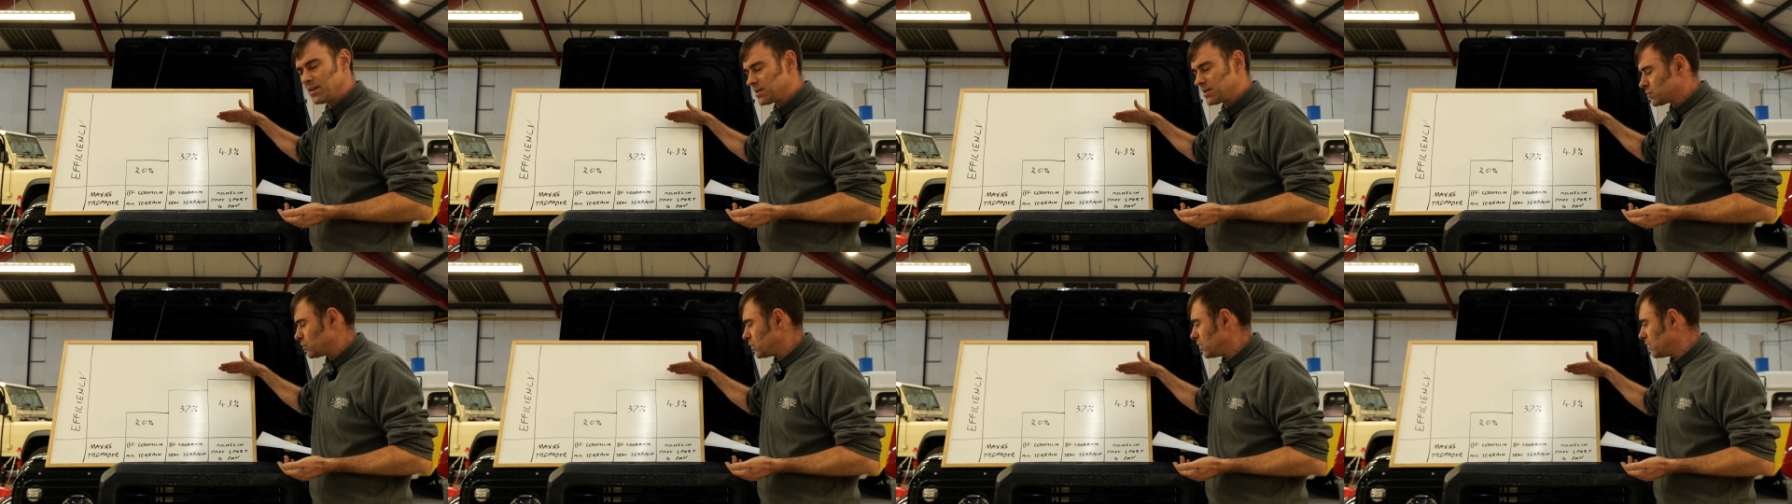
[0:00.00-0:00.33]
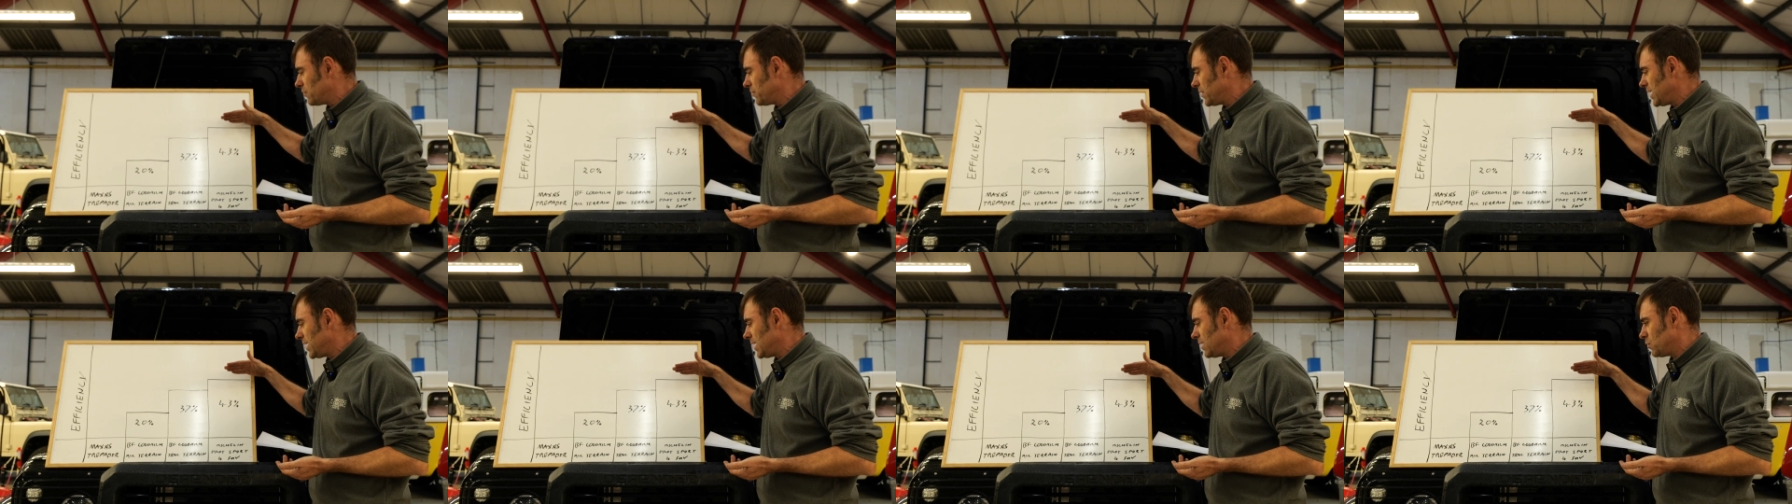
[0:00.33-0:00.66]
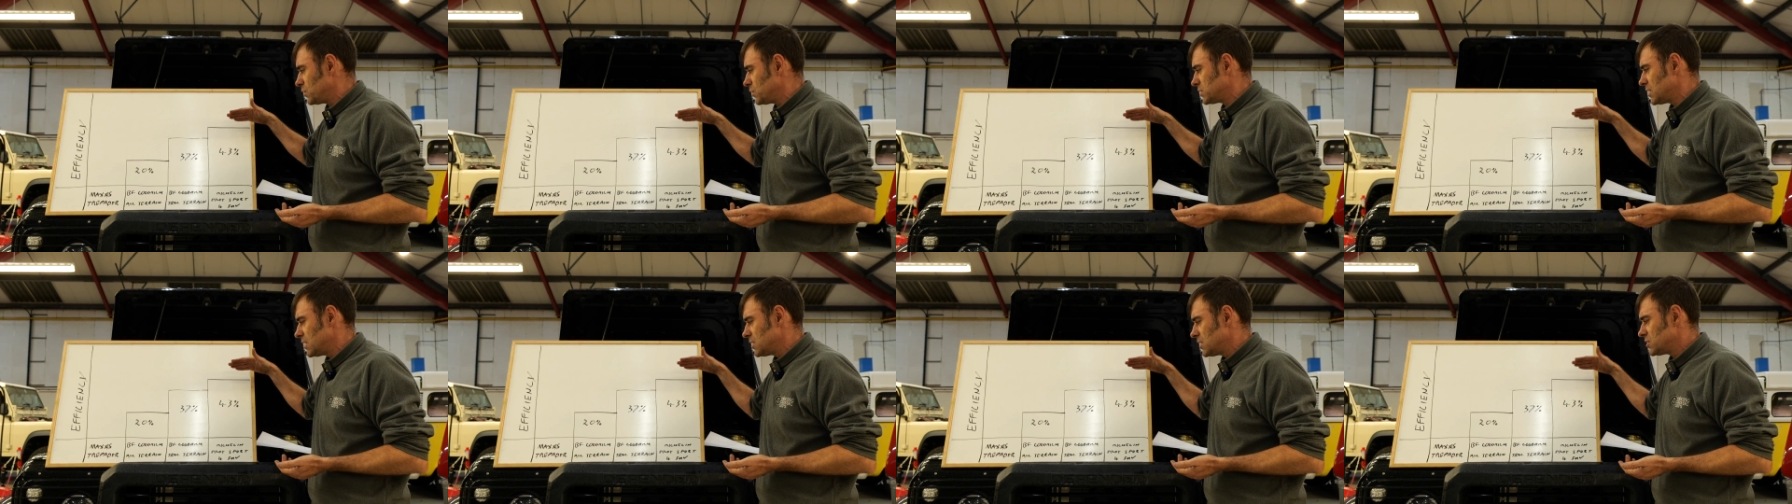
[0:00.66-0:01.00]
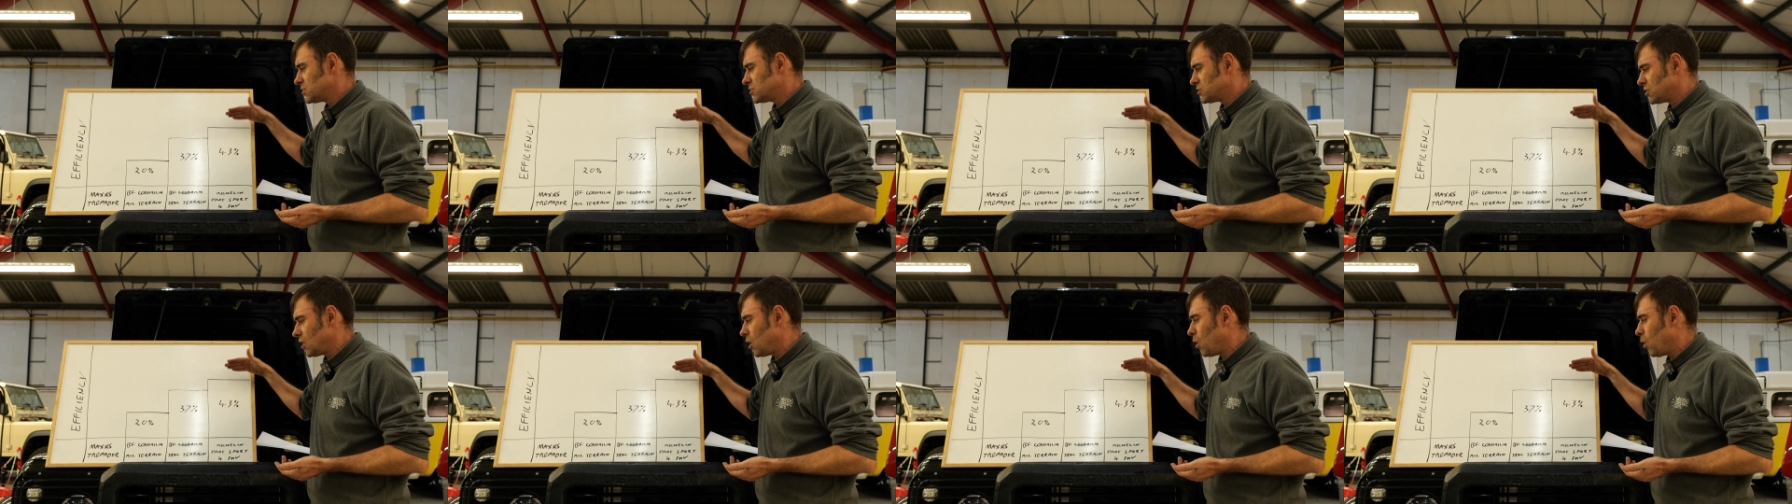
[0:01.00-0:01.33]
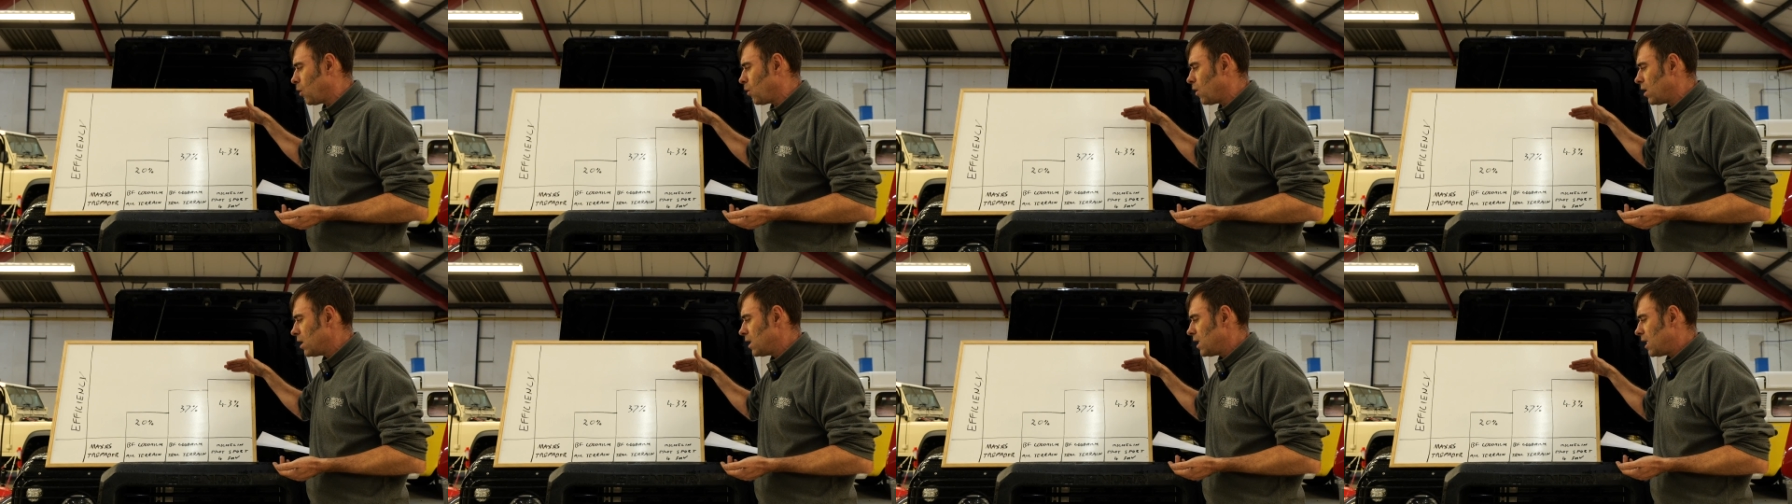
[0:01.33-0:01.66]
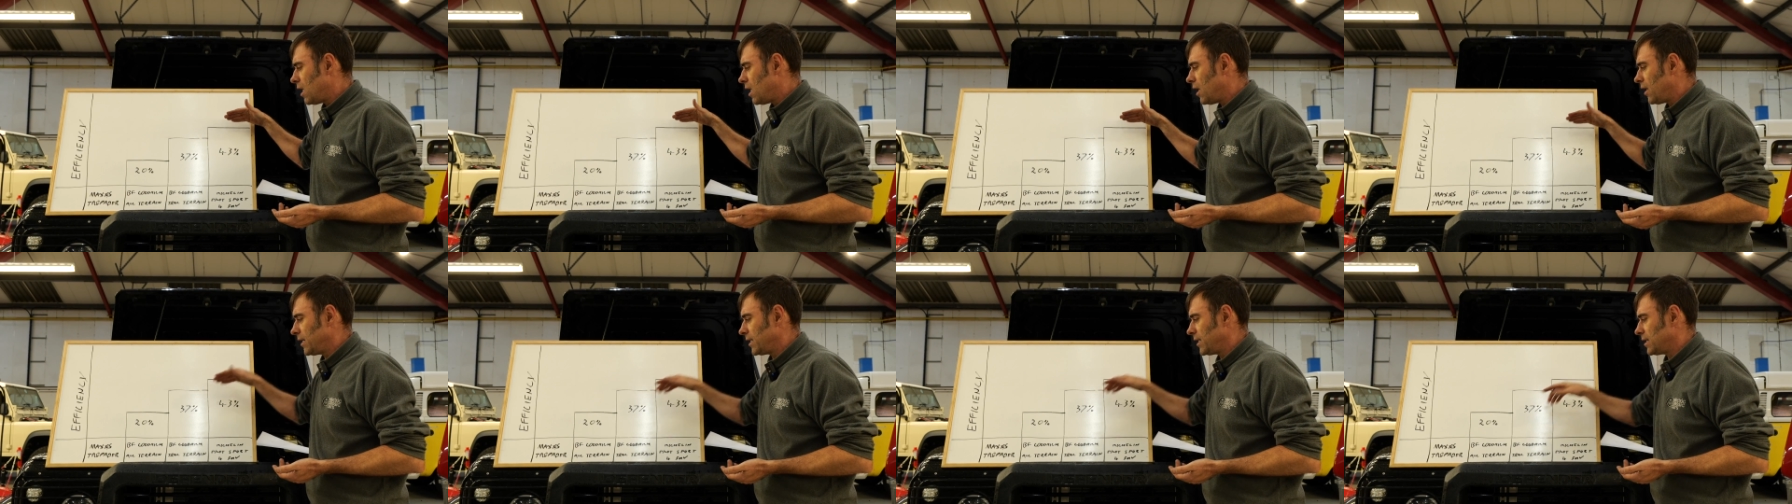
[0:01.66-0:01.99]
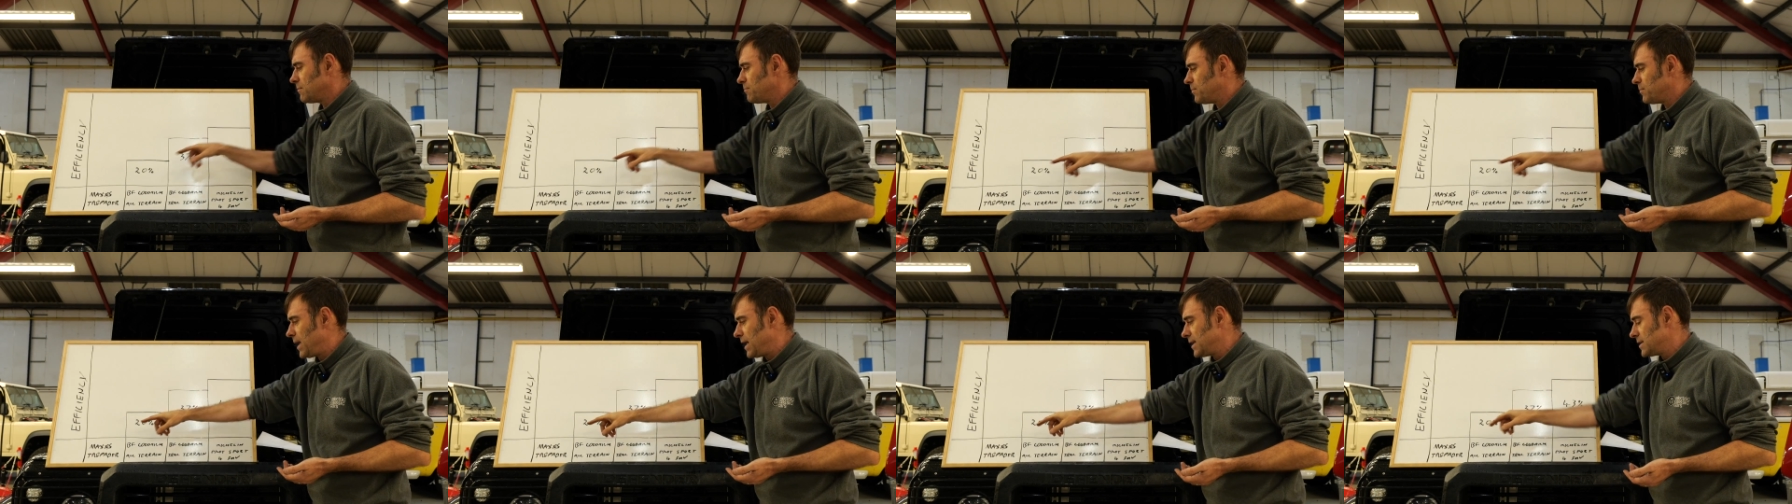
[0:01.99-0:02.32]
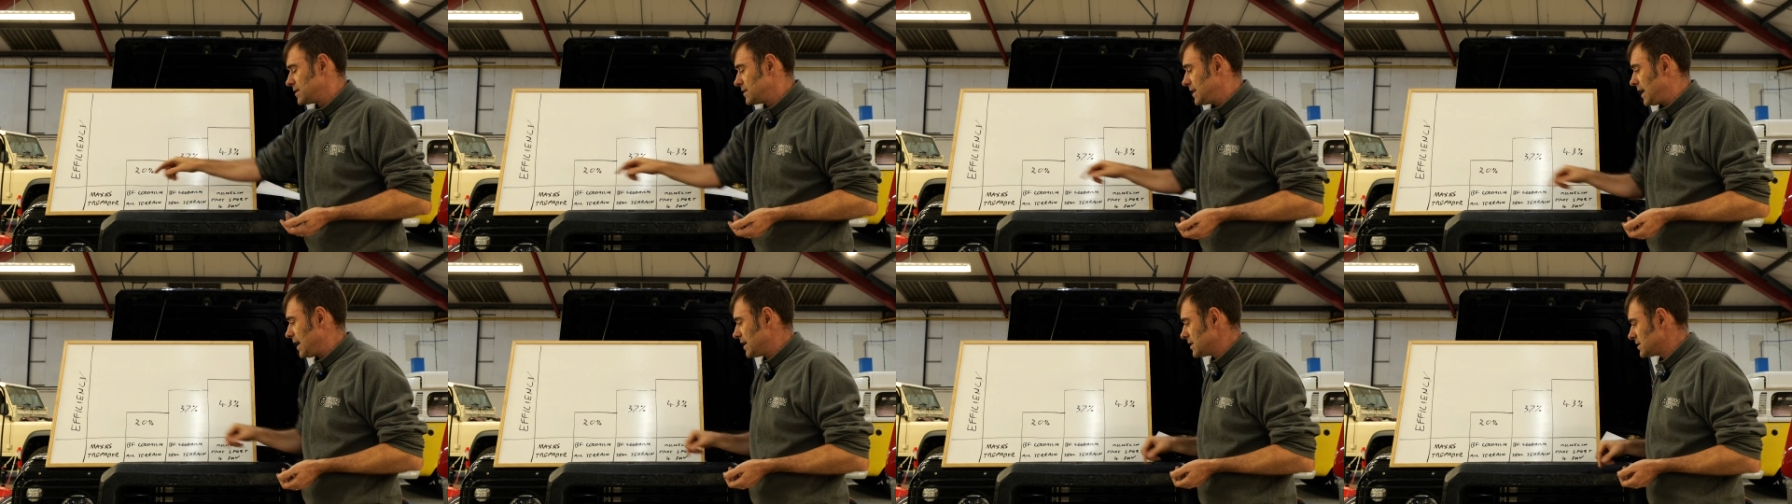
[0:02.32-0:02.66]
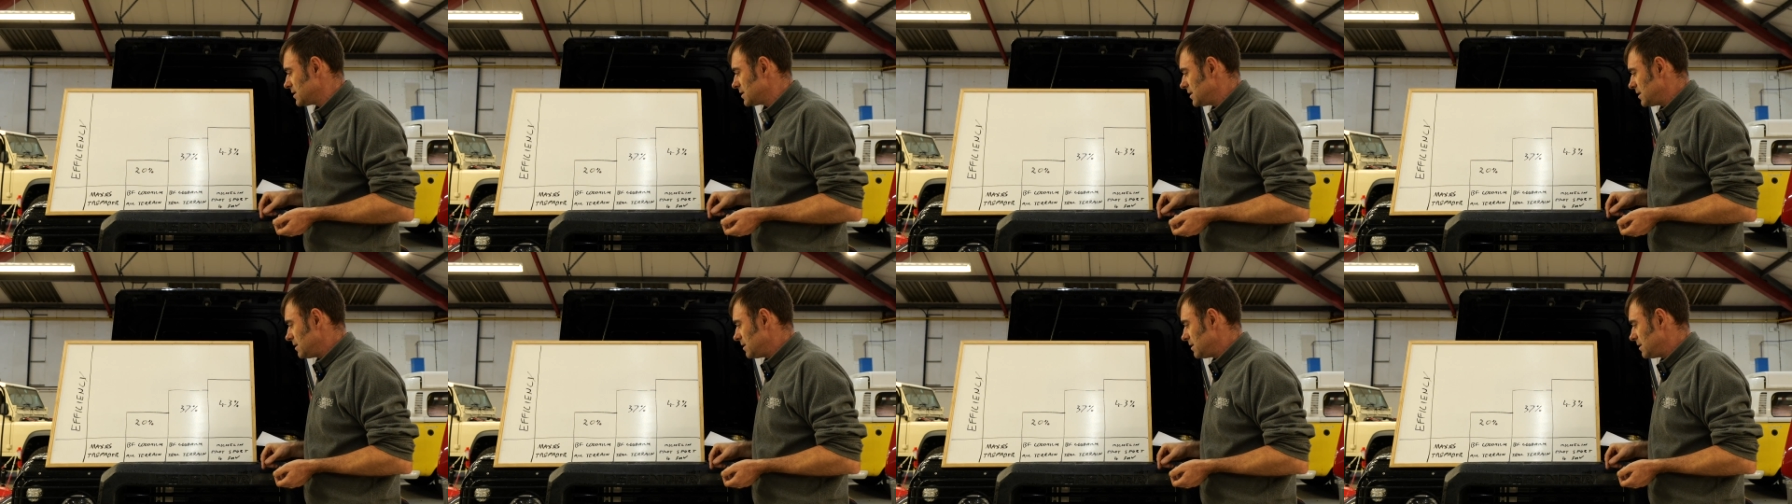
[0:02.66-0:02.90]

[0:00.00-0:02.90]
this one over here was so high compared to that.